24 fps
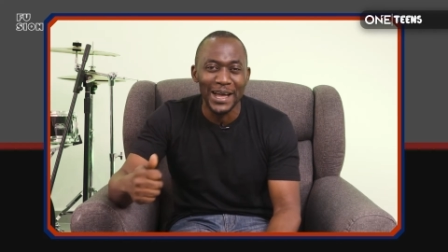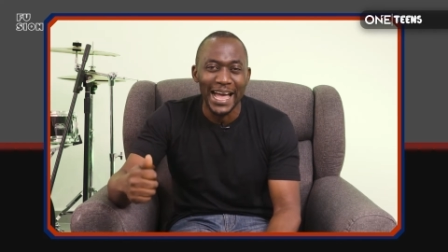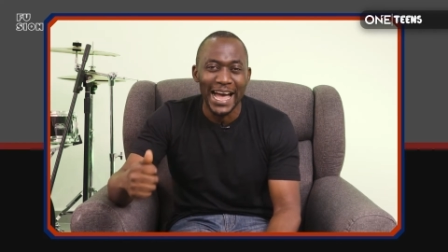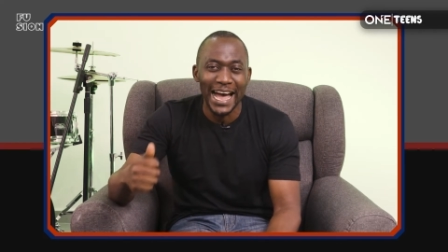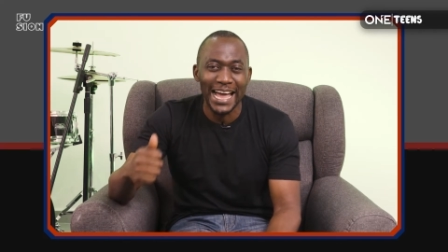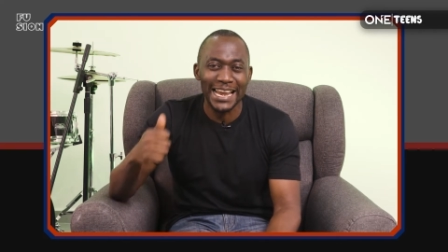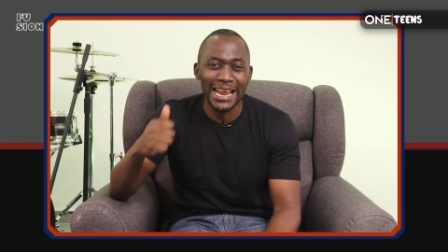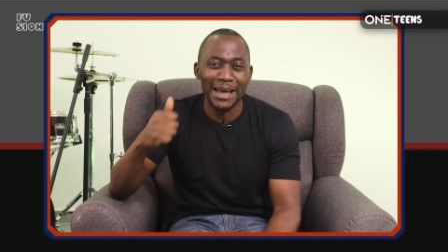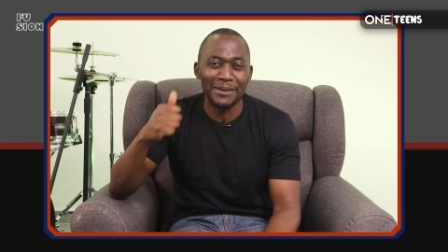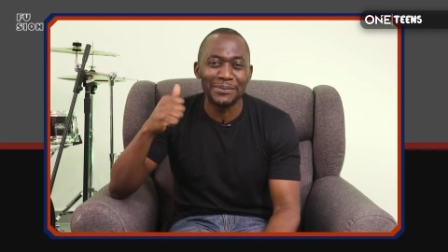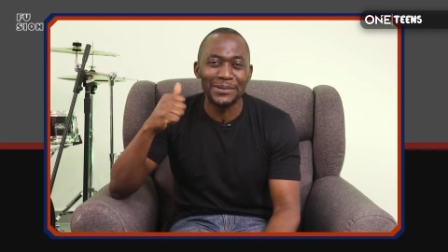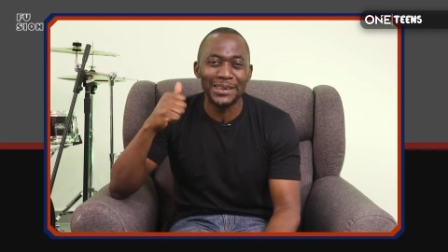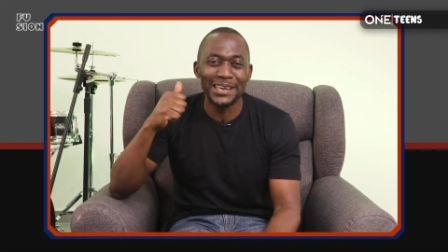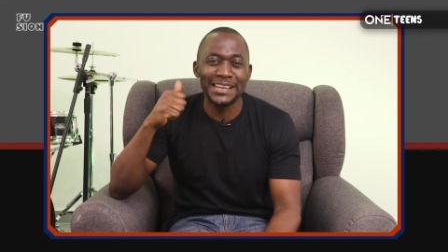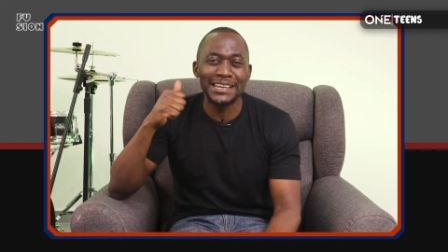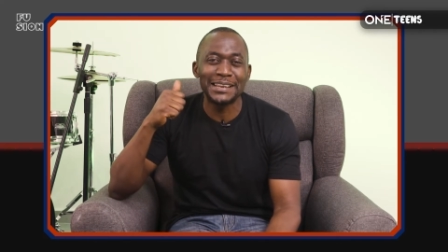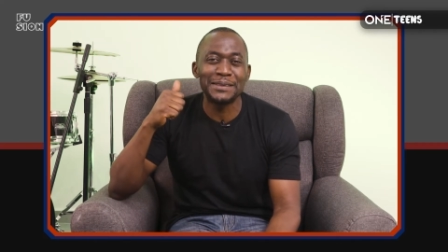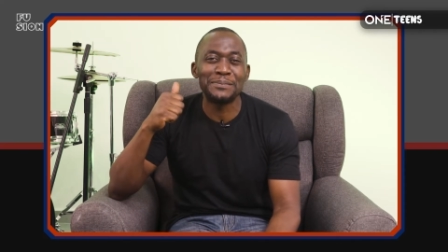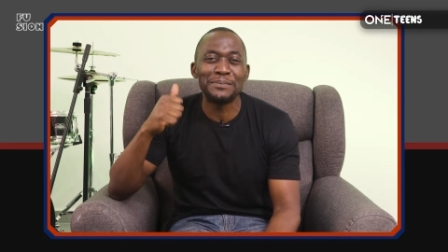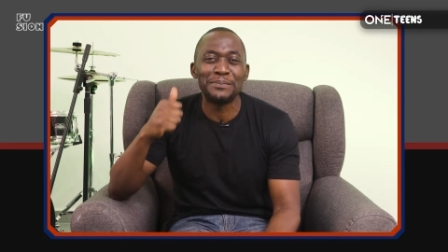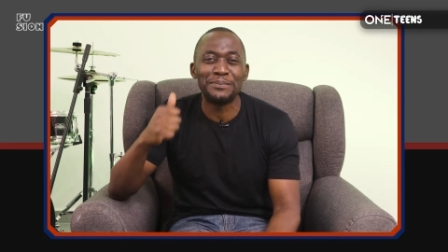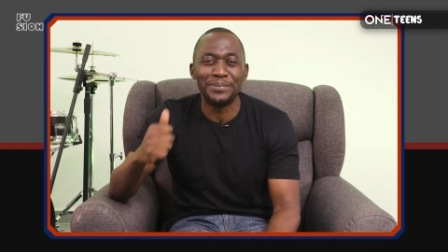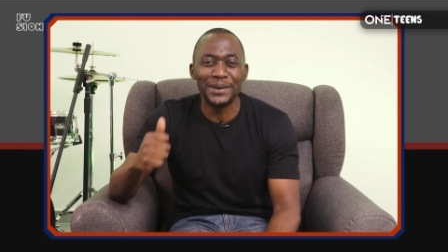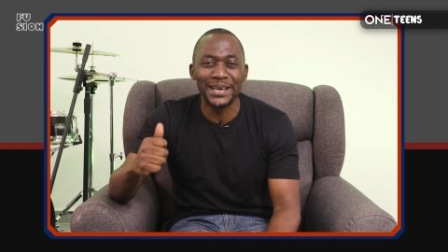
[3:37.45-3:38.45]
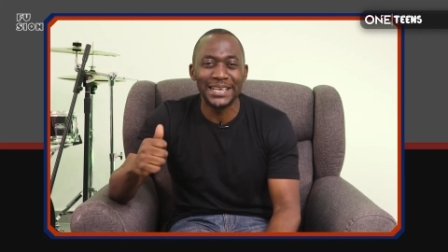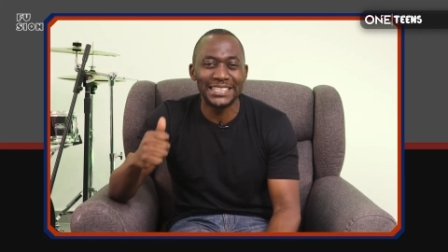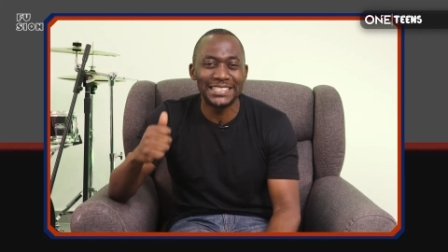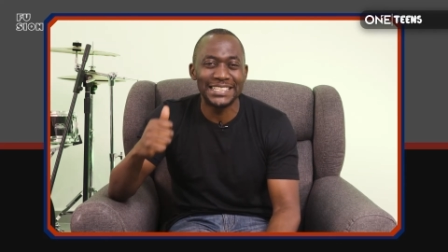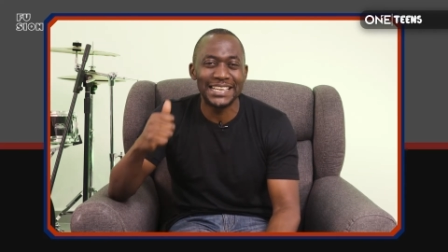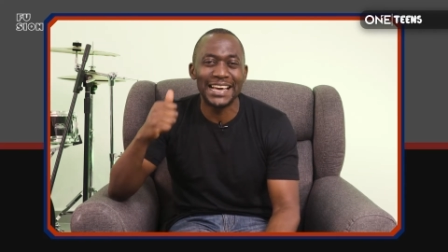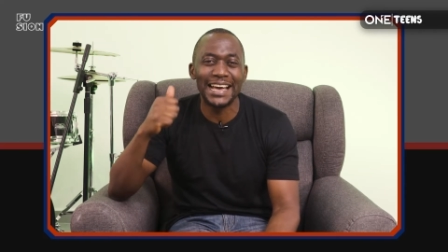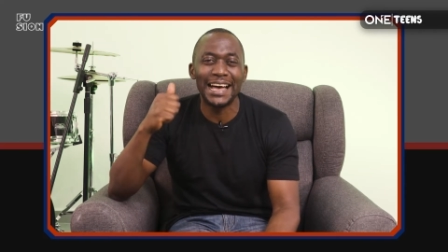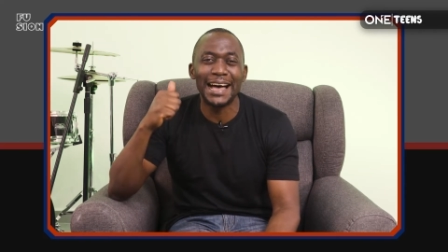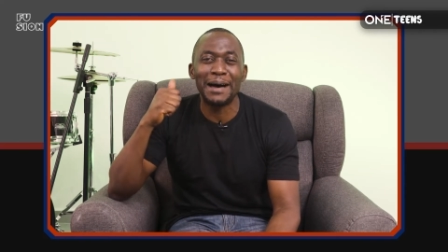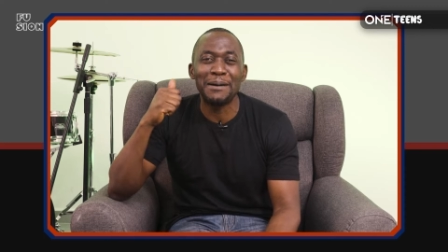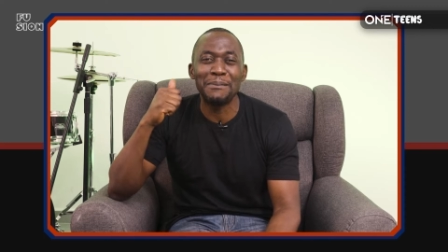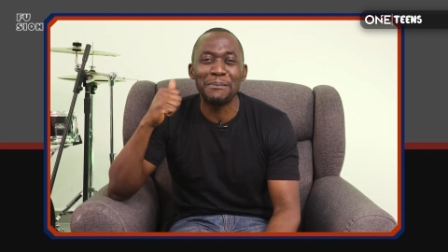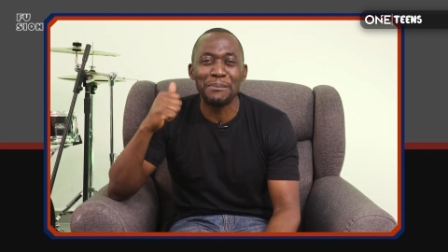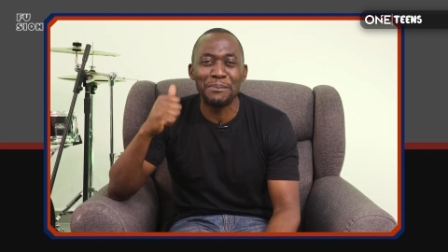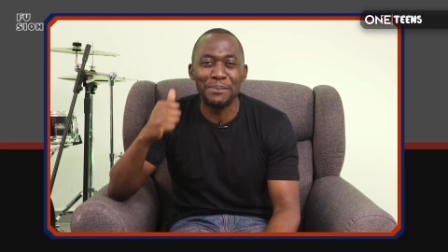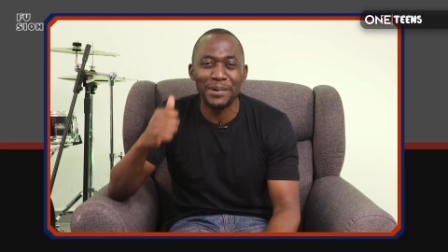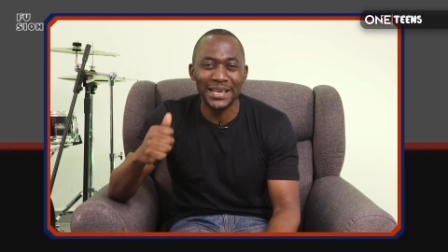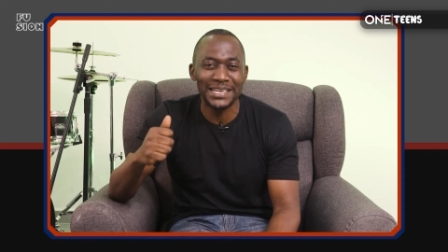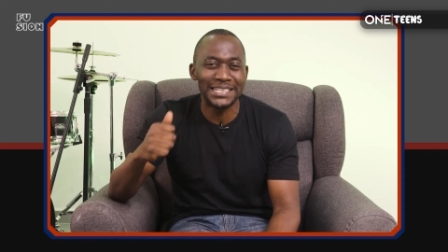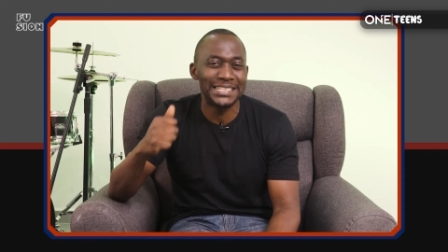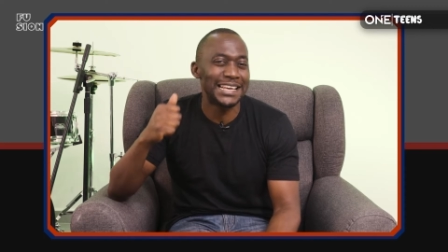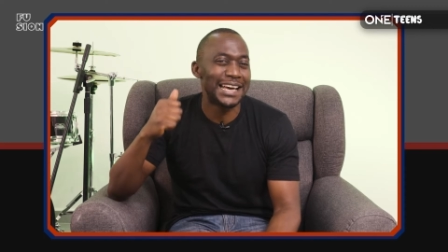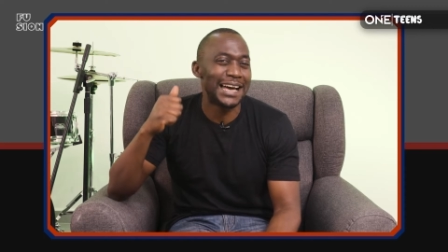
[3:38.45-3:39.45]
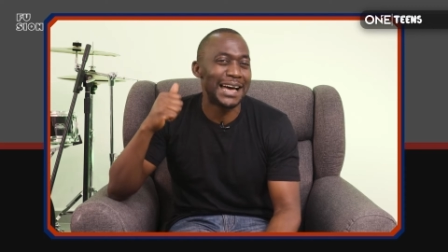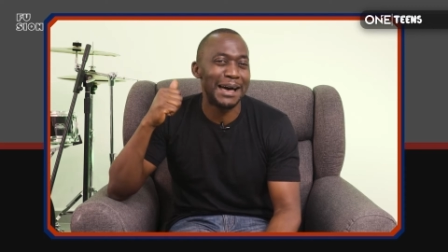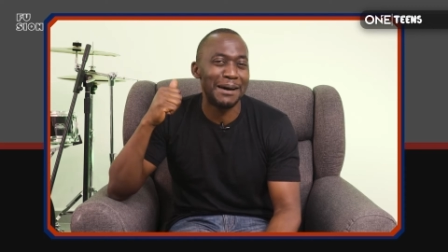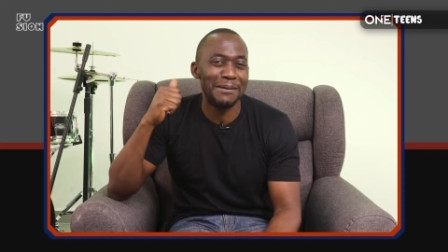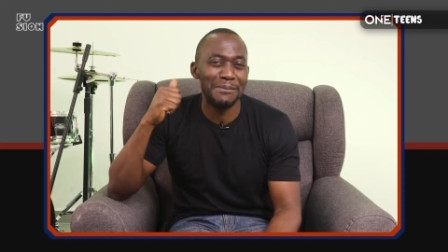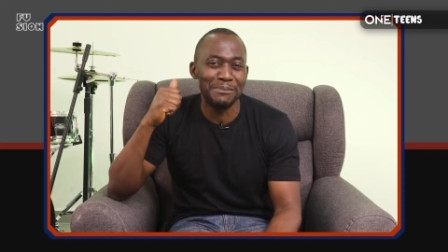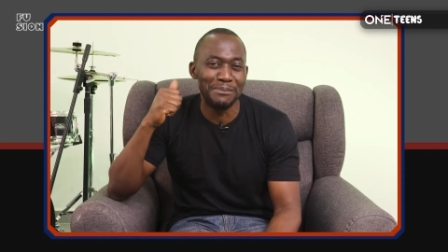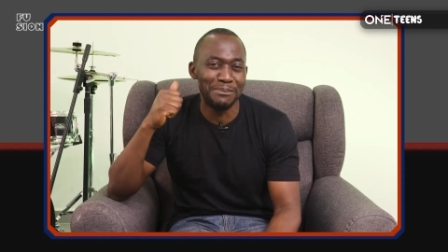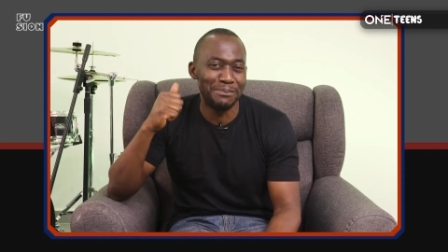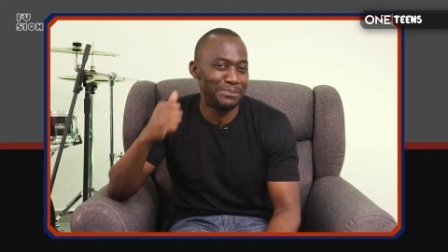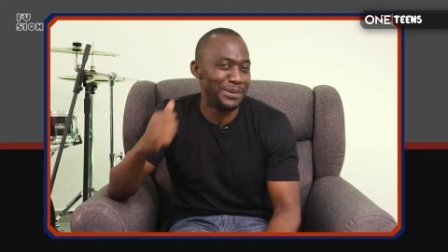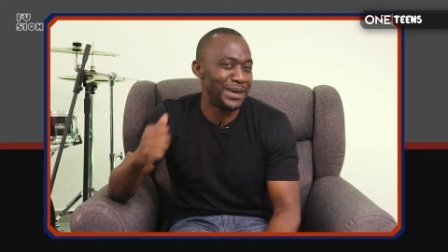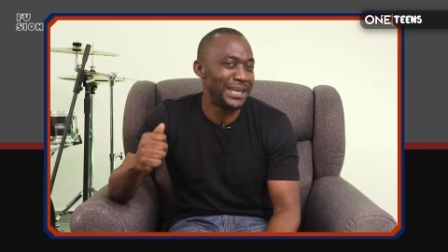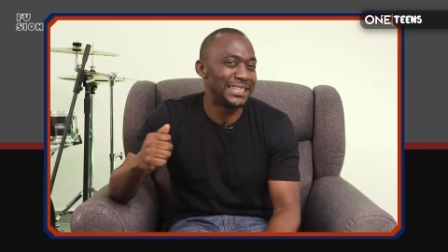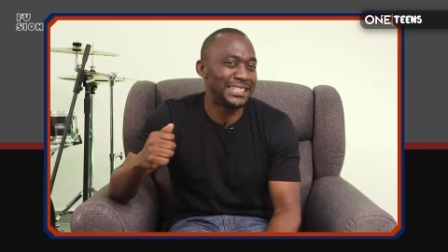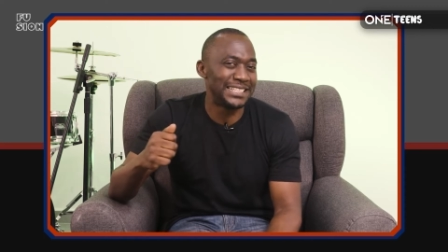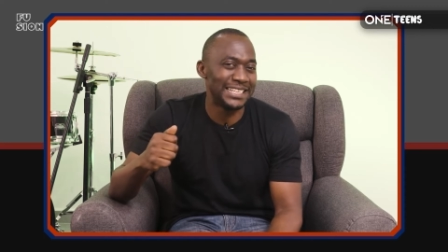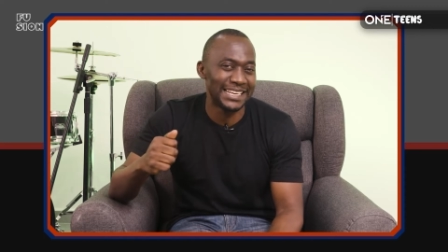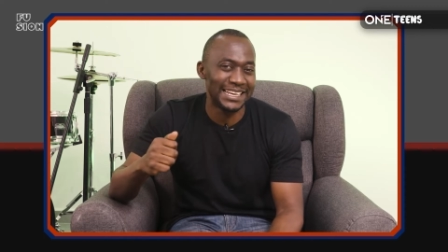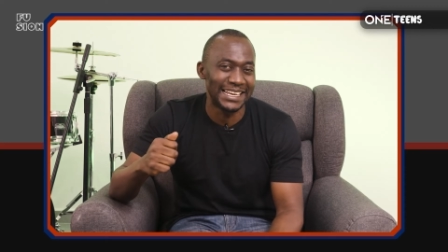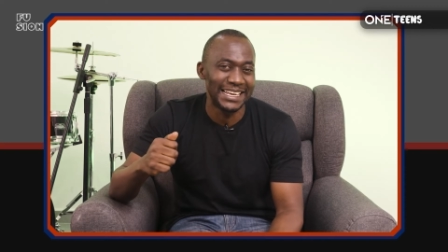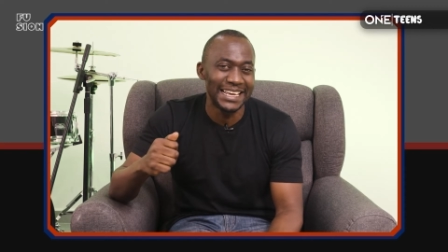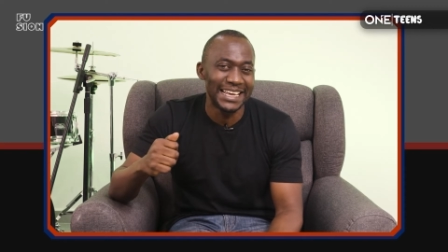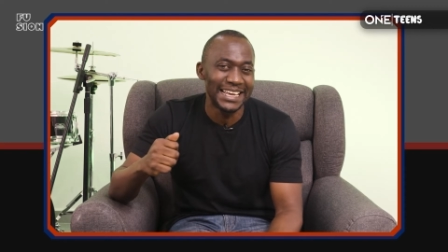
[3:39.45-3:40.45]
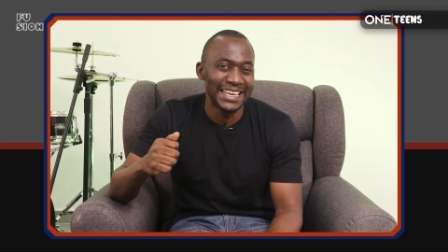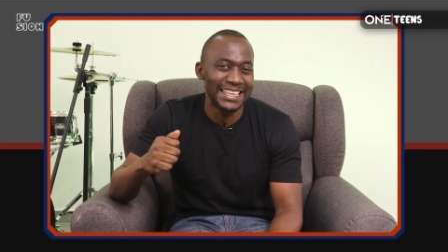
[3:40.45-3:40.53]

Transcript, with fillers: And I'm getting better and better and better.